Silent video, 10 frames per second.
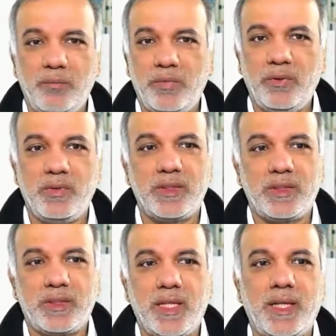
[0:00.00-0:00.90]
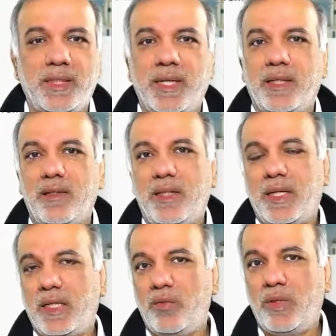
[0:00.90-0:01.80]
you just select that
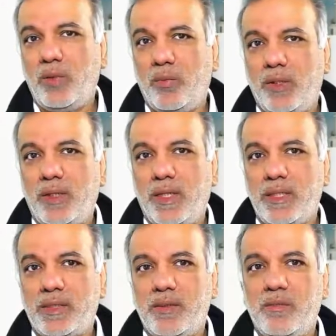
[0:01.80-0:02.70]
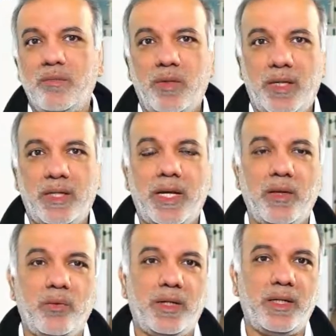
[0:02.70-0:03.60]
negative keyword list and
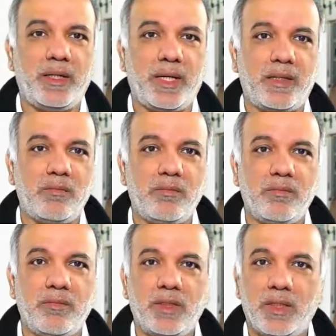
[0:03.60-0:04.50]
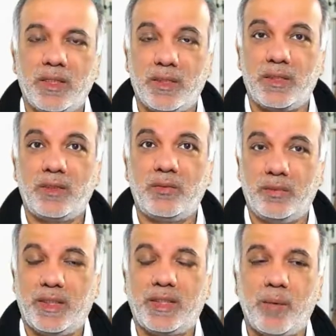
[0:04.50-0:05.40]
allocate that to
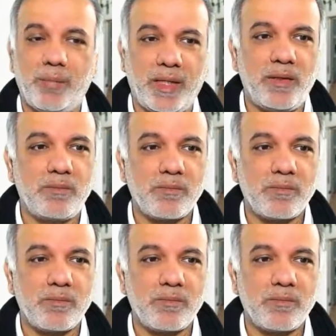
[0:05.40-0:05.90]
that campaign.